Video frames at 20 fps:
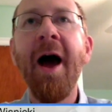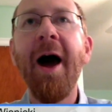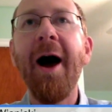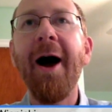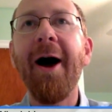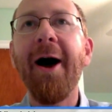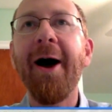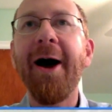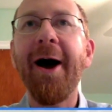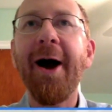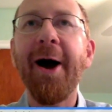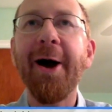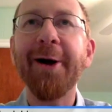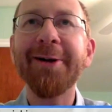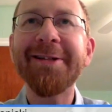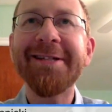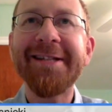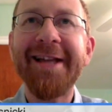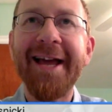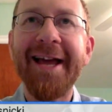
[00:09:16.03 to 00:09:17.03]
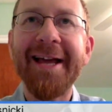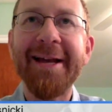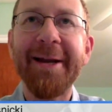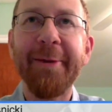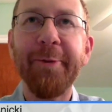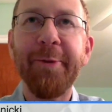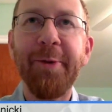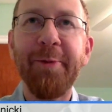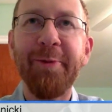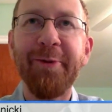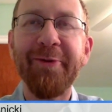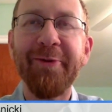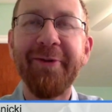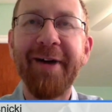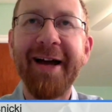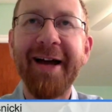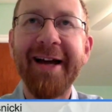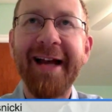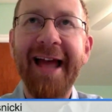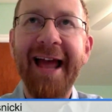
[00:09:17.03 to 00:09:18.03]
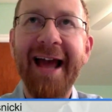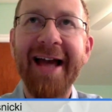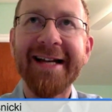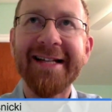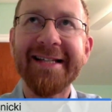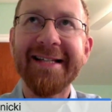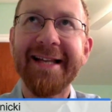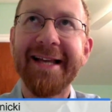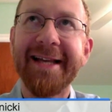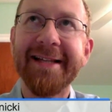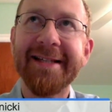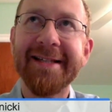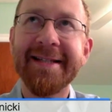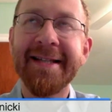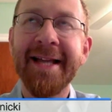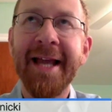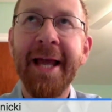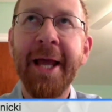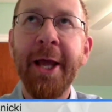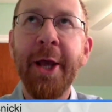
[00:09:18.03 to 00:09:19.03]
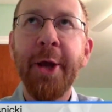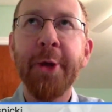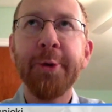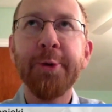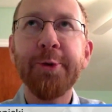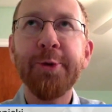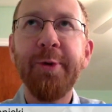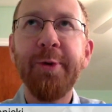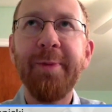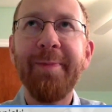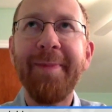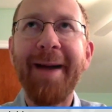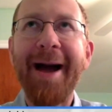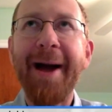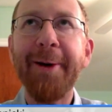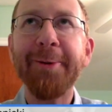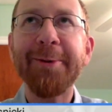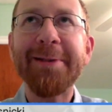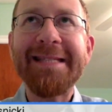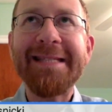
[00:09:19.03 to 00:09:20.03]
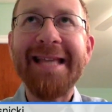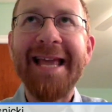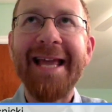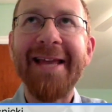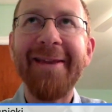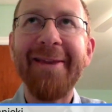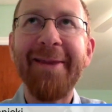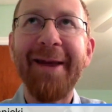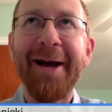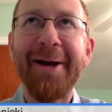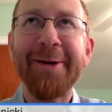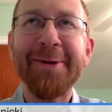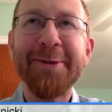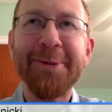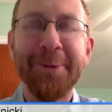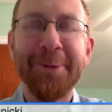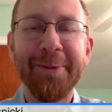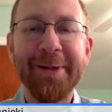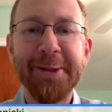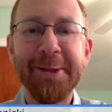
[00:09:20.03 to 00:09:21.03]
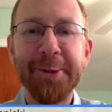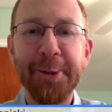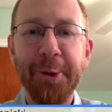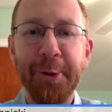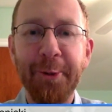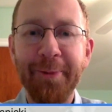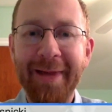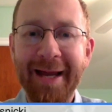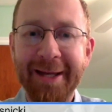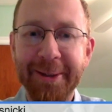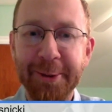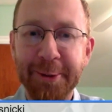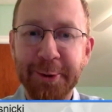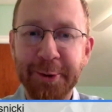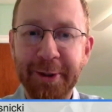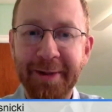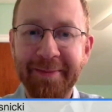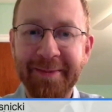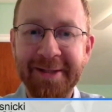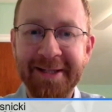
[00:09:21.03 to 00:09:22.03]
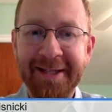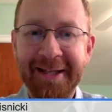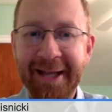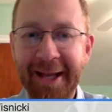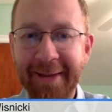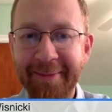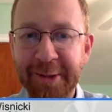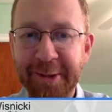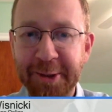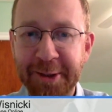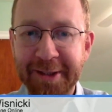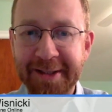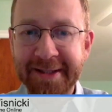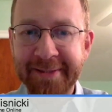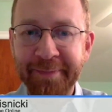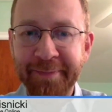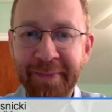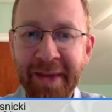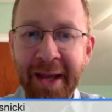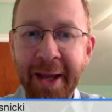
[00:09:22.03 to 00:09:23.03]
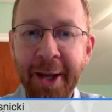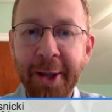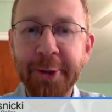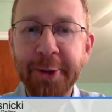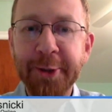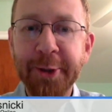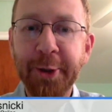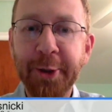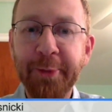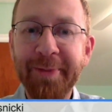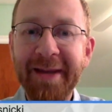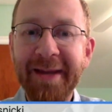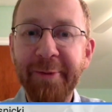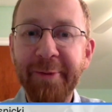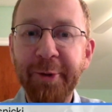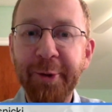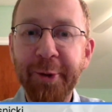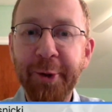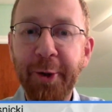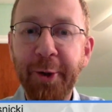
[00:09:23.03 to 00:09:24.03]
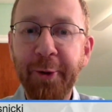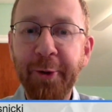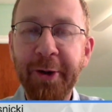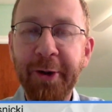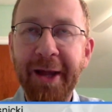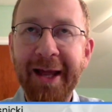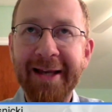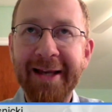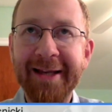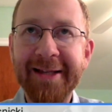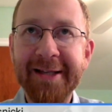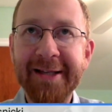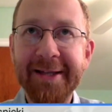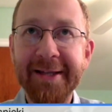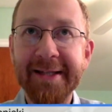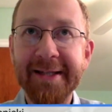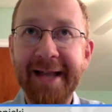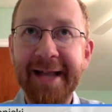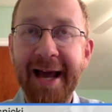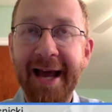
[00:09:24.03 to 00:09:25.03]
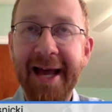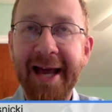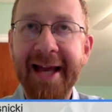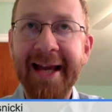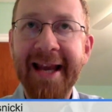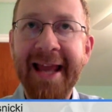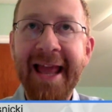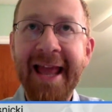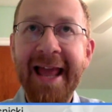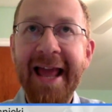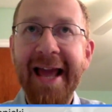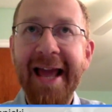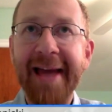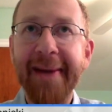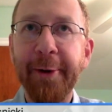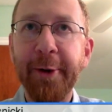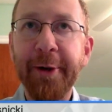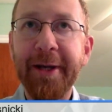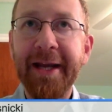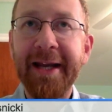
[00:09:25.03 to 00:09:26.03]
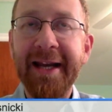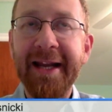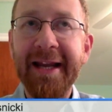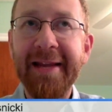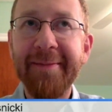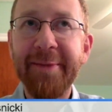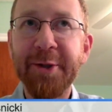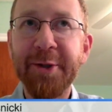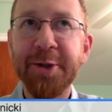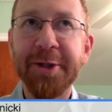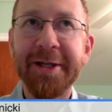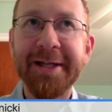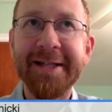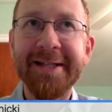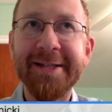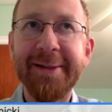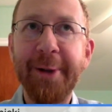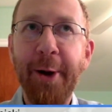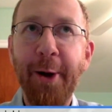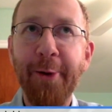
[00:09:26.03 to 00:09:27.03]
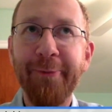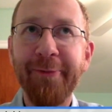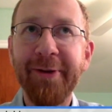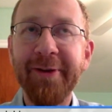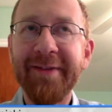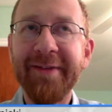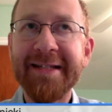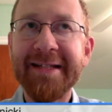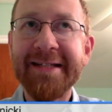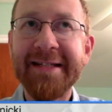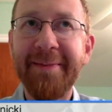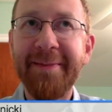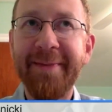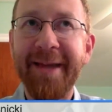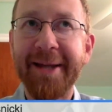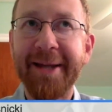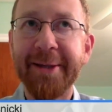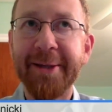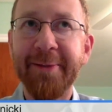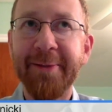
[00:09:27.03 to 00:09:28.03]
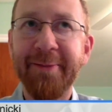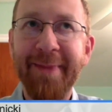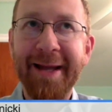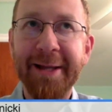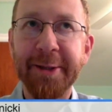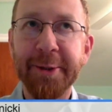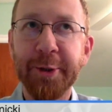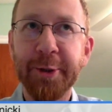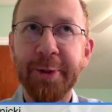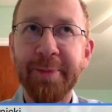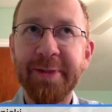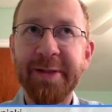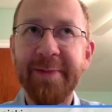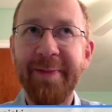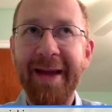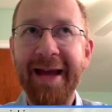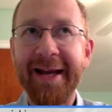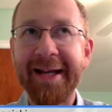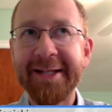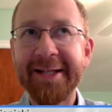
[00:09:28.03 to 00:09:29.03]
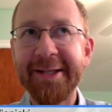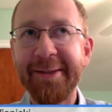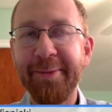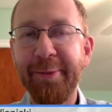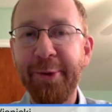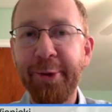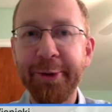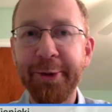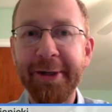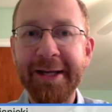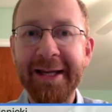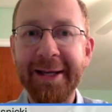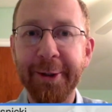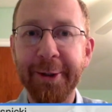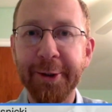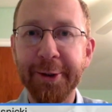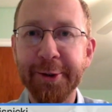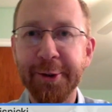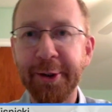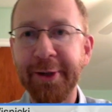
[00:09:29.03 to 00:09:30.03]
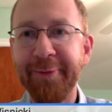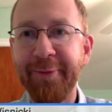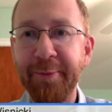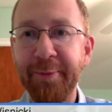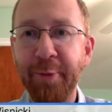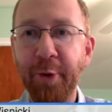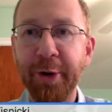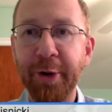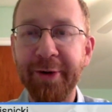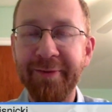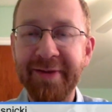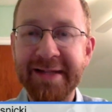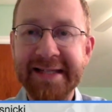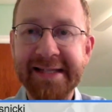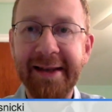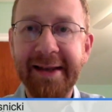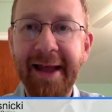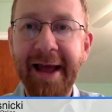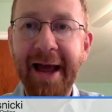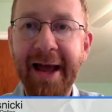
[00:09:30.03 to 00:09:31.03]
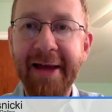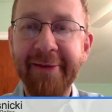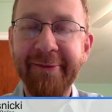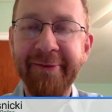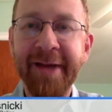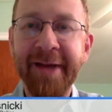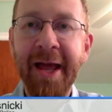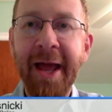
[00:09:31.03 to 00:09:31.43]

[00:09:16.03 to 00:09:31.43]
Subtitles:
our site will provide access to about 10,000 original manuscript images. So you'll be able to go to the site and look at images of Livingstone manuscripts spanning some 30 years or even more of his life,